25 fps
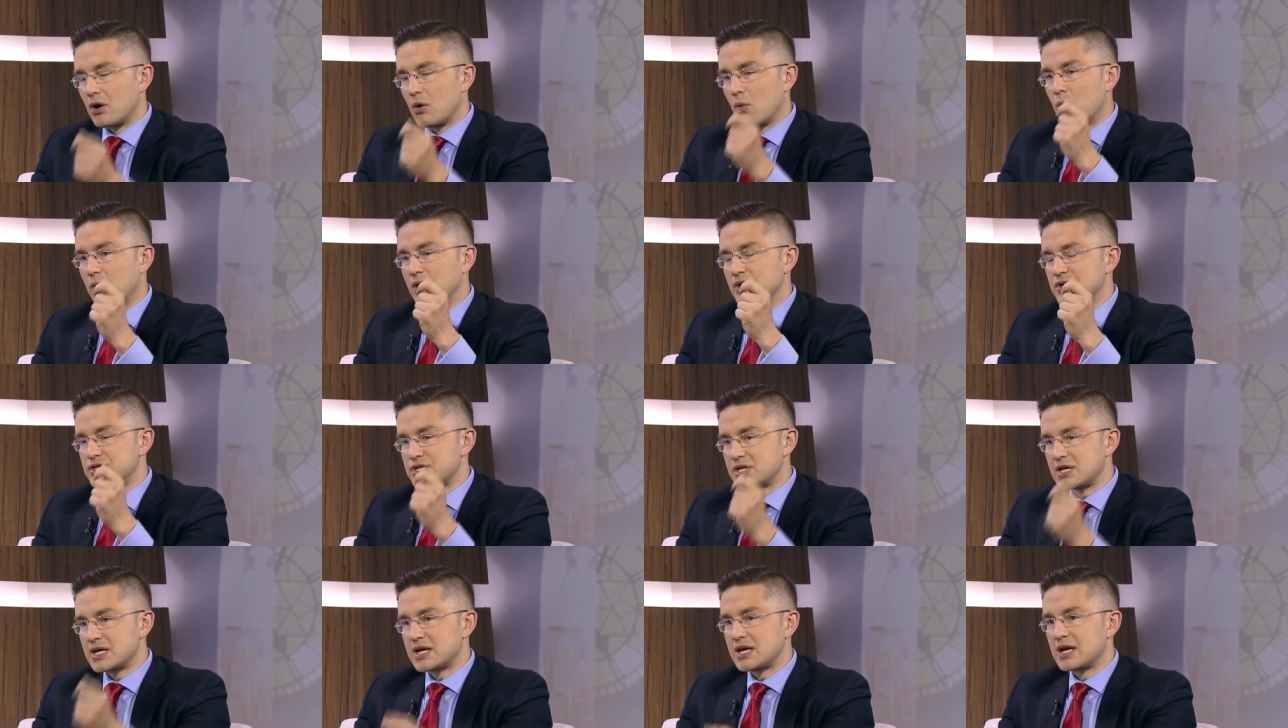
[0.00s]
We're
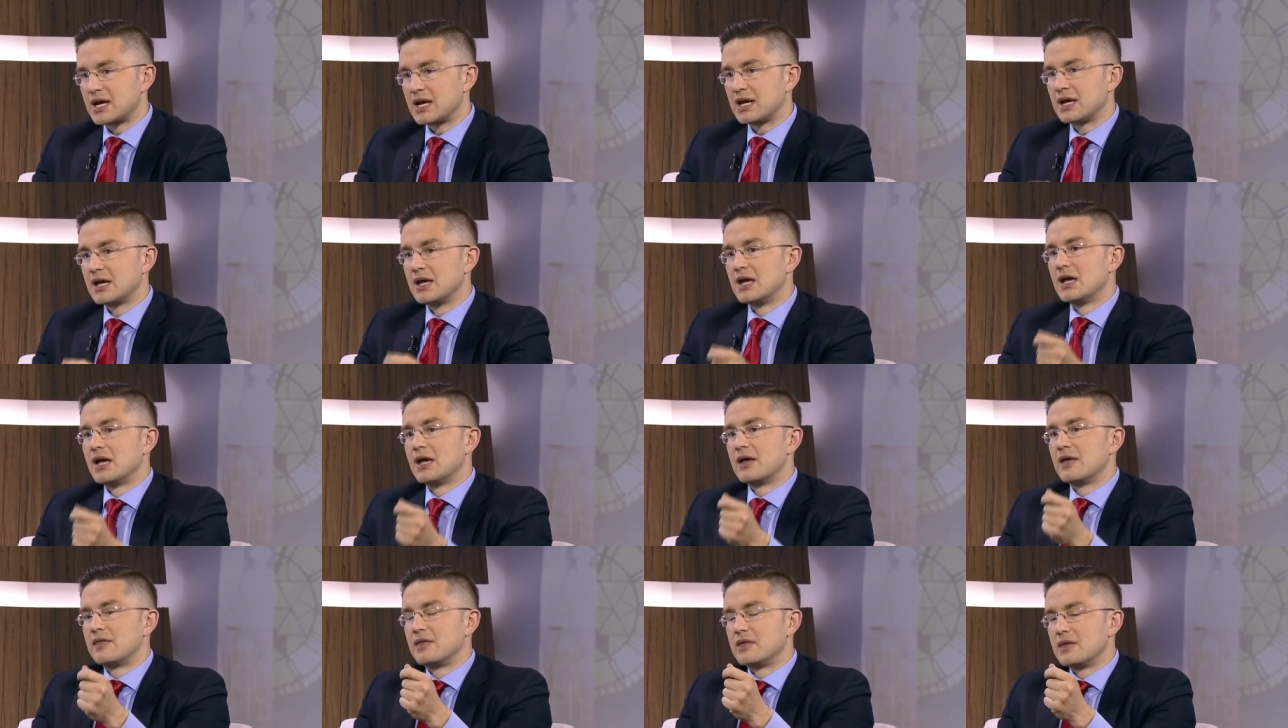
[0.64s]
seeking
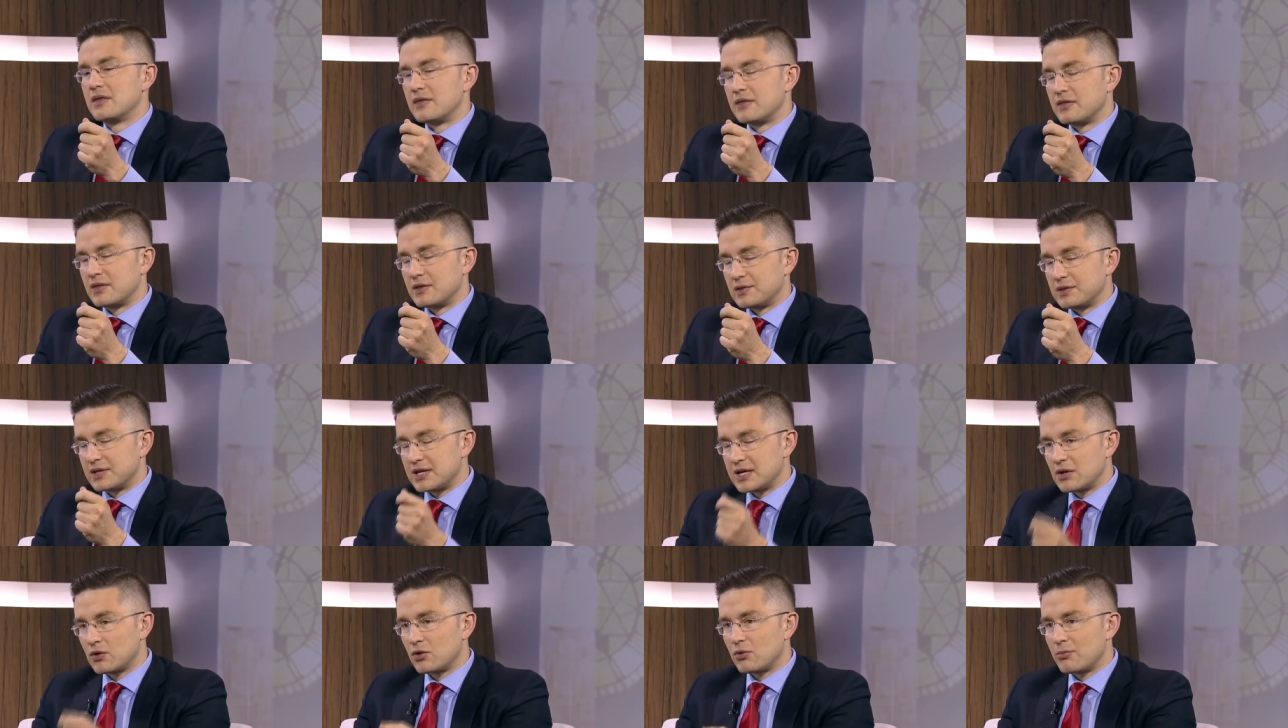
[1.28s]
the
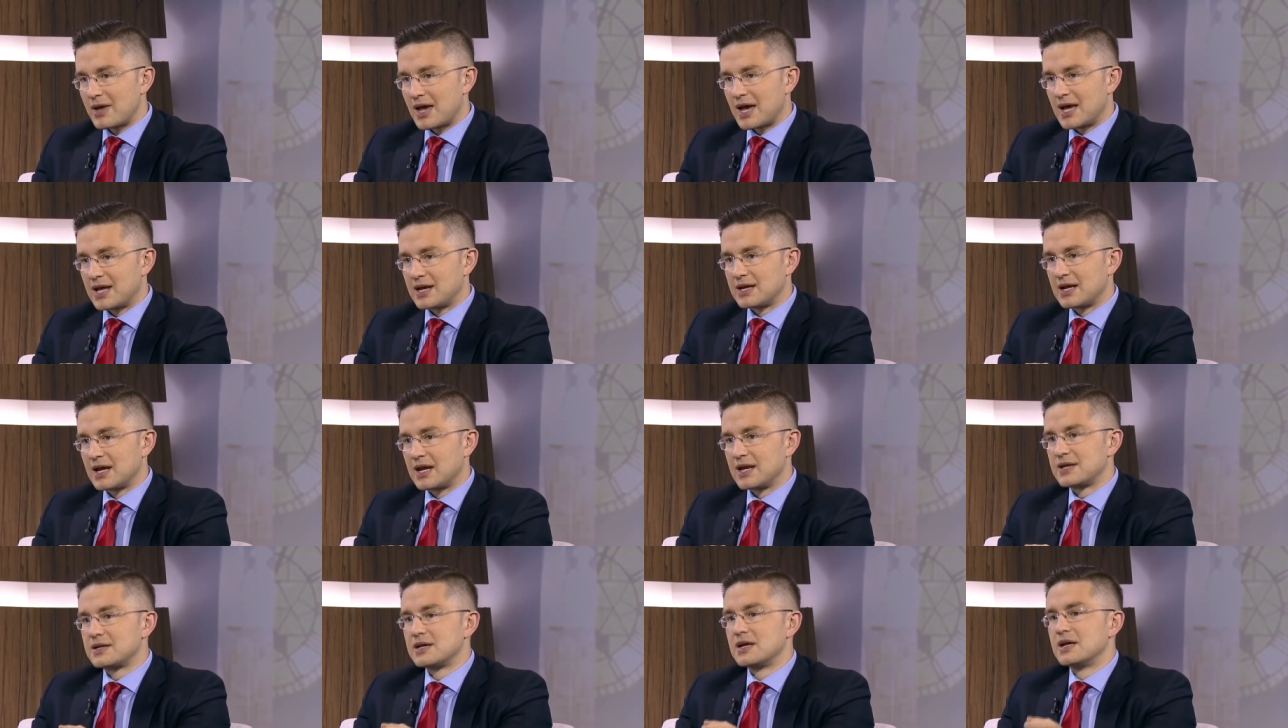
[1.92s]
legal
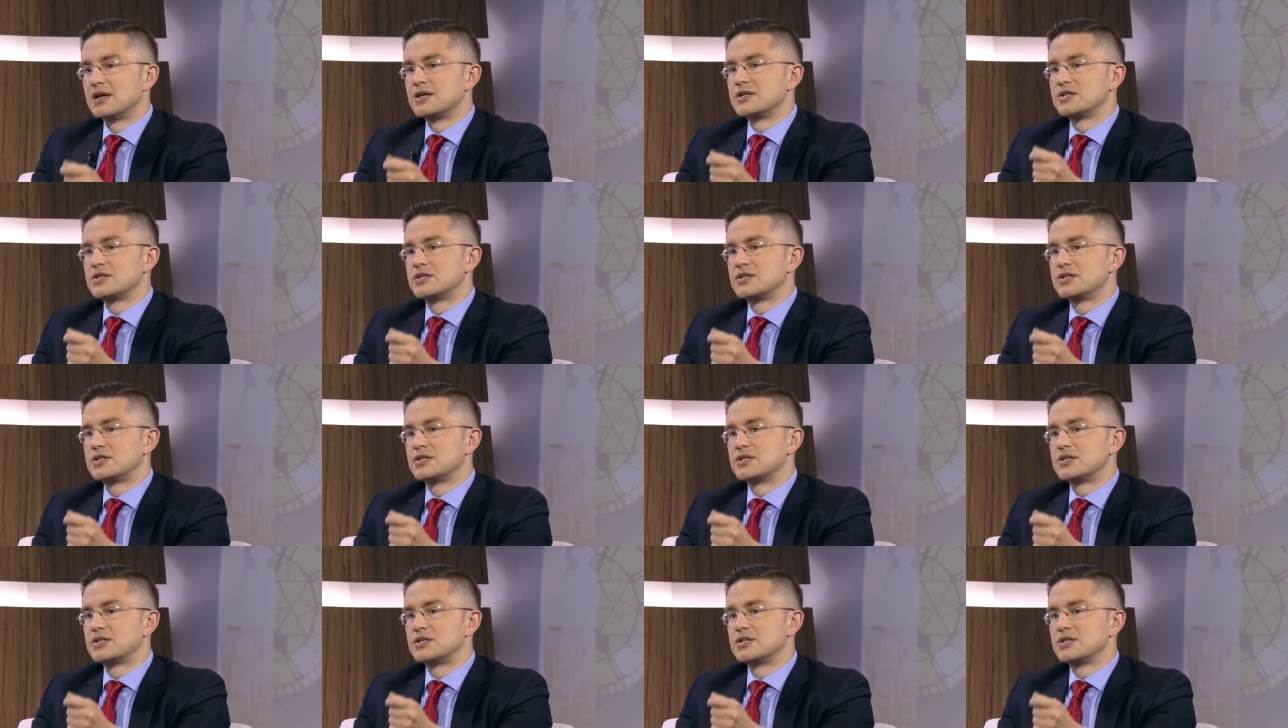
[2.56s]
mandate